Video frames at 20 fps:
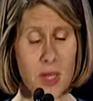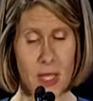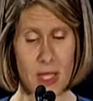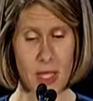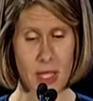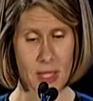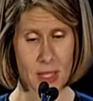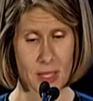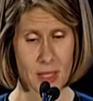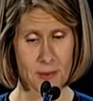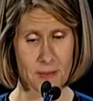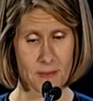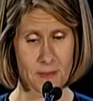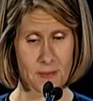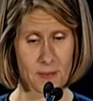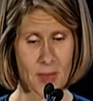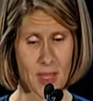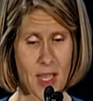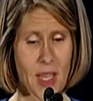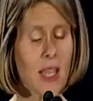instance,
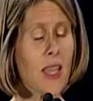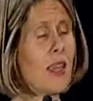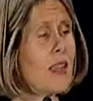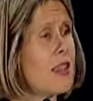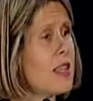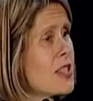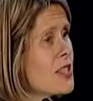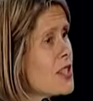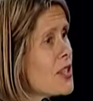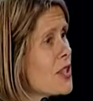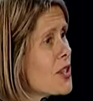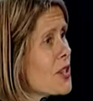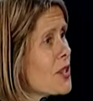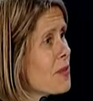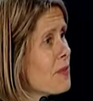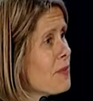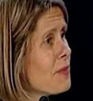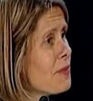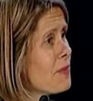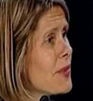this
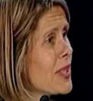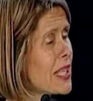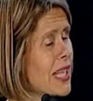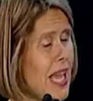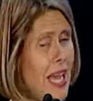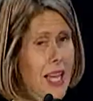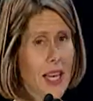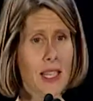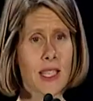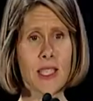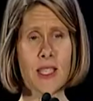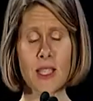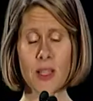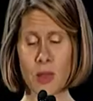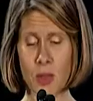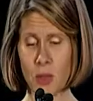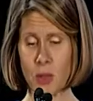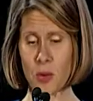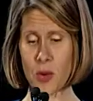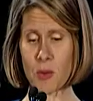year, Catalyst and
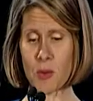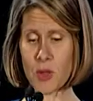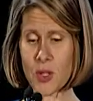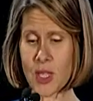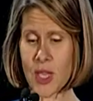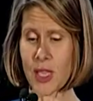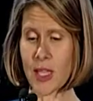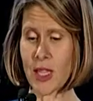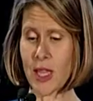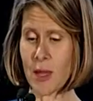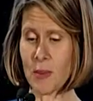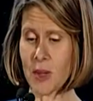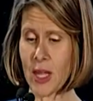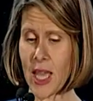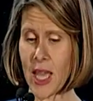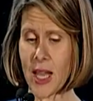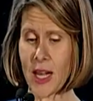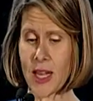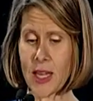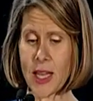the 30% Club
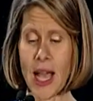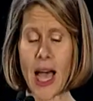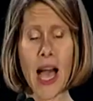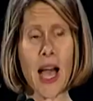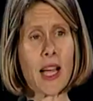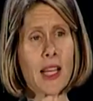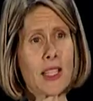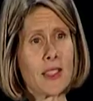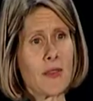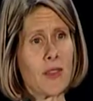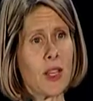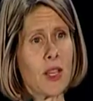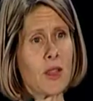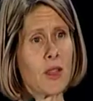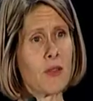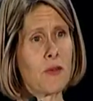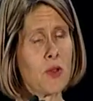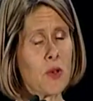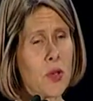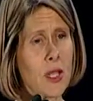Canada activated
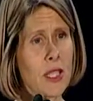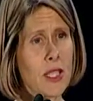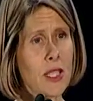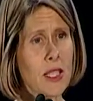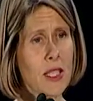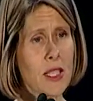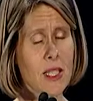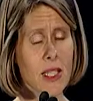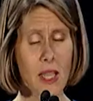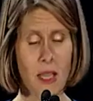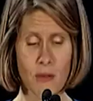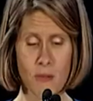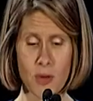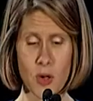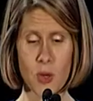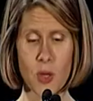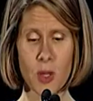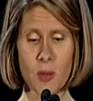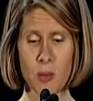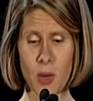the voices and
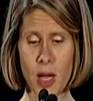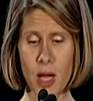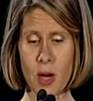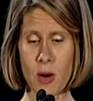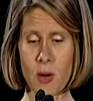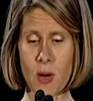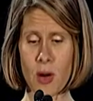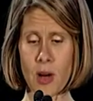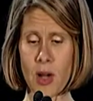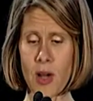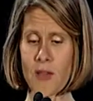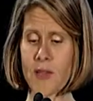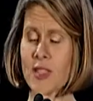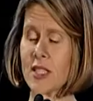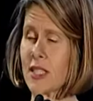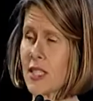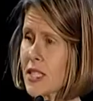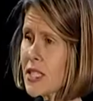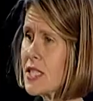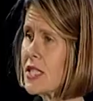voting power of
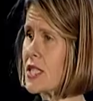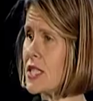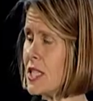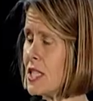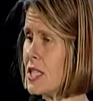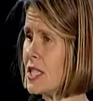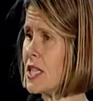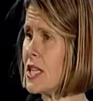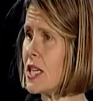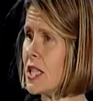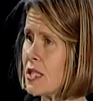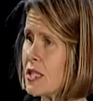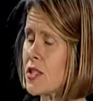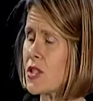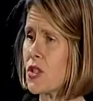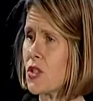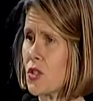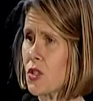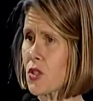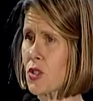16
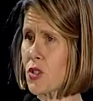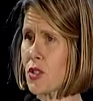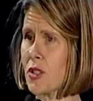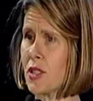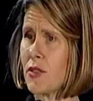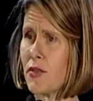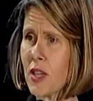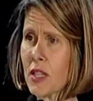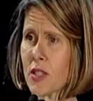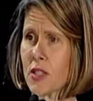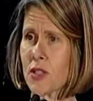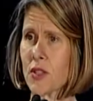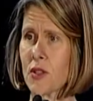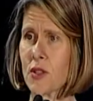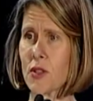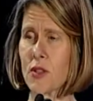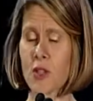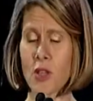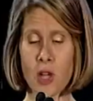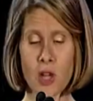institutional
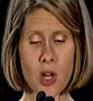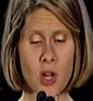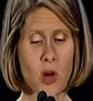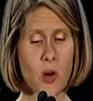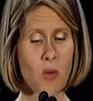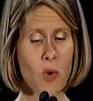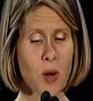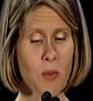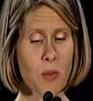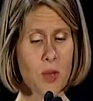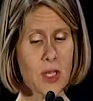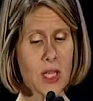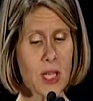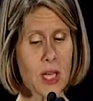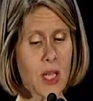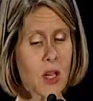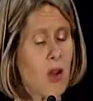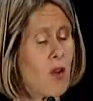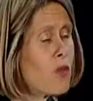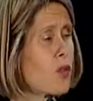investors
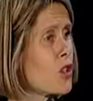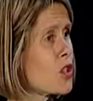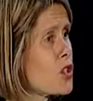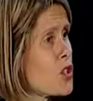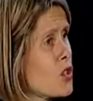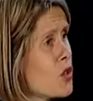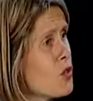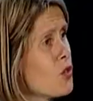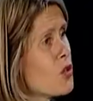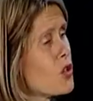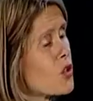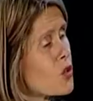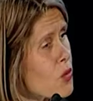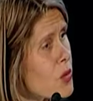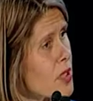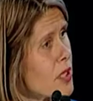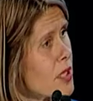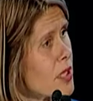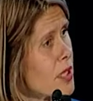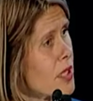representing over $2
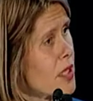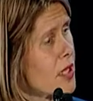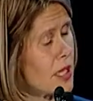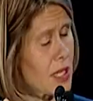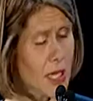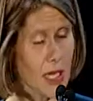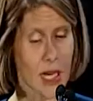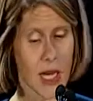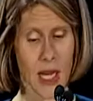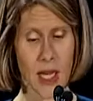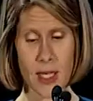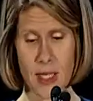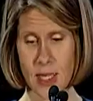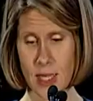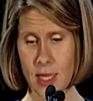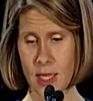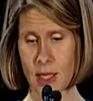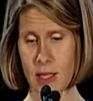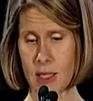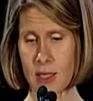trillion in
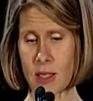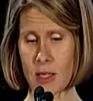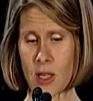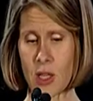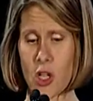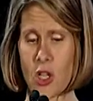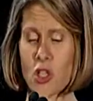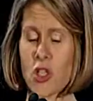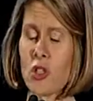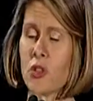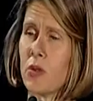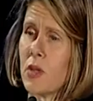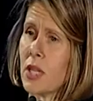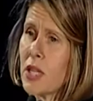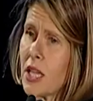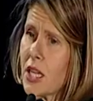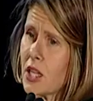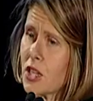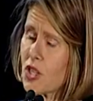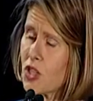assets to
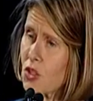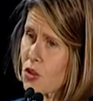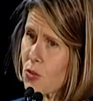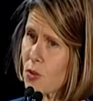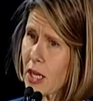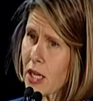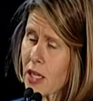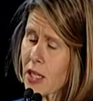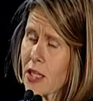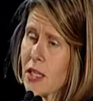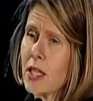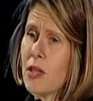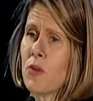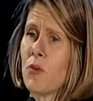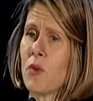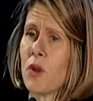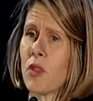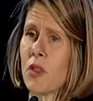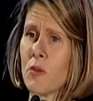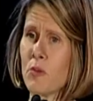engage directly
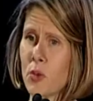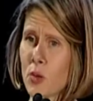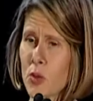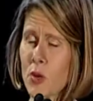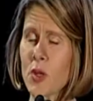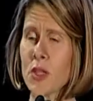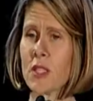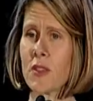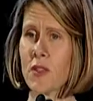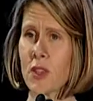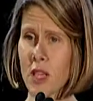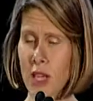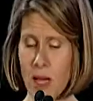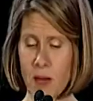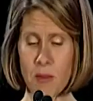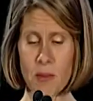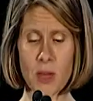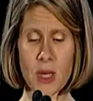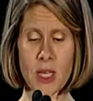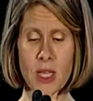with the boards of the
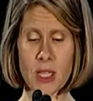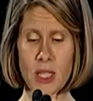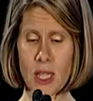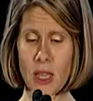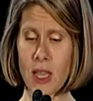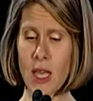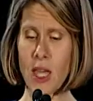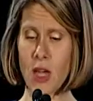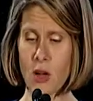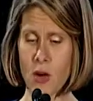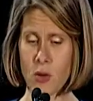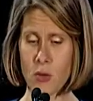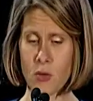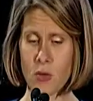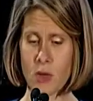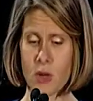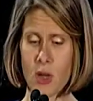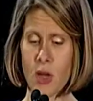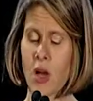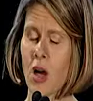companies that they
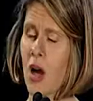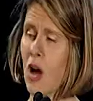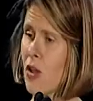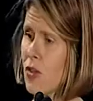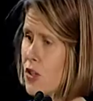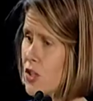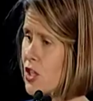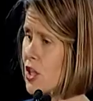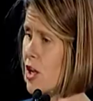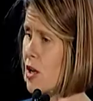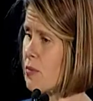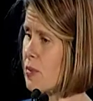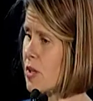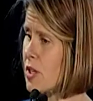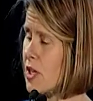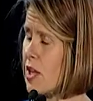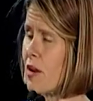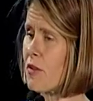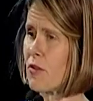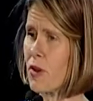own on the
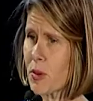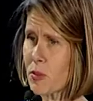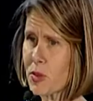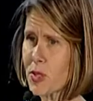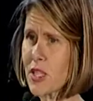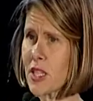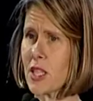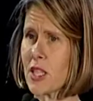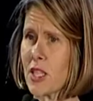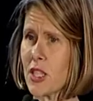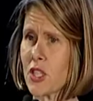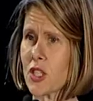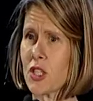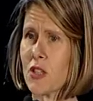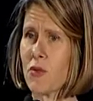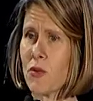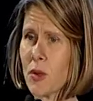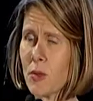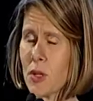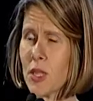topic of representation
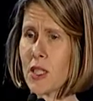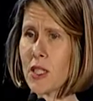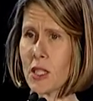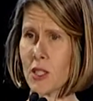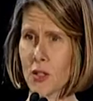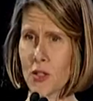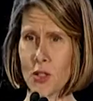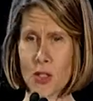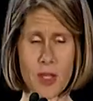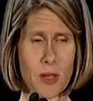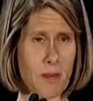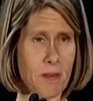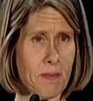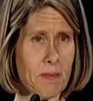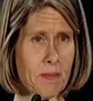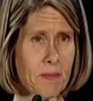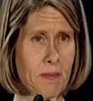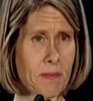of women in leadership.